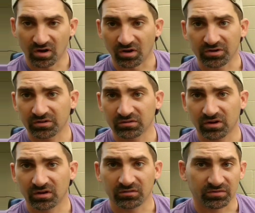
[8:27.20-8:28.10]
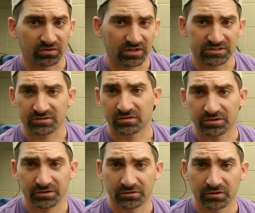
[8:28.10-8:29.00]
all year long, fertilizer all
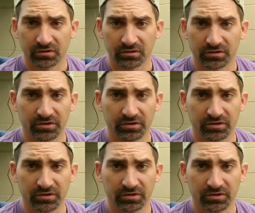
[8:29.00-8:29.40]
year long.